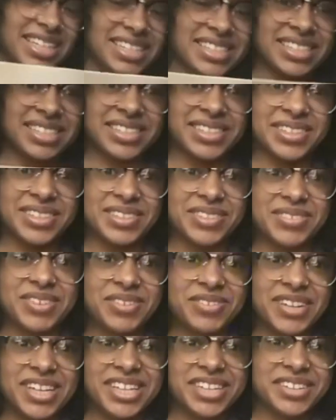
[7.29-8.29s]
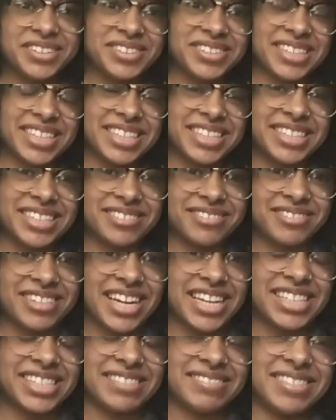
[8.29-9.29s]
So what we use is
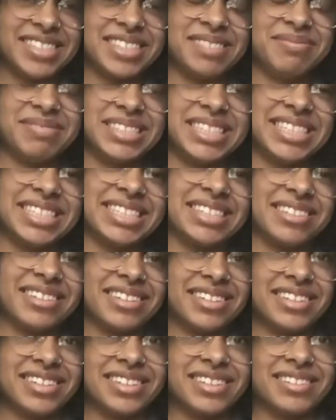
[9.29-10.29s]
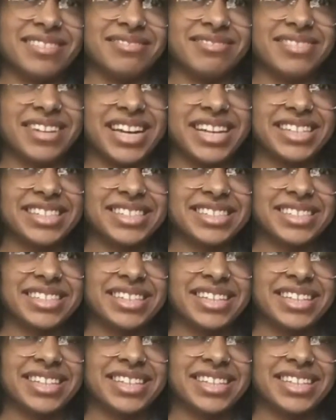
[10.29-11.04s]
RICE, which means rest,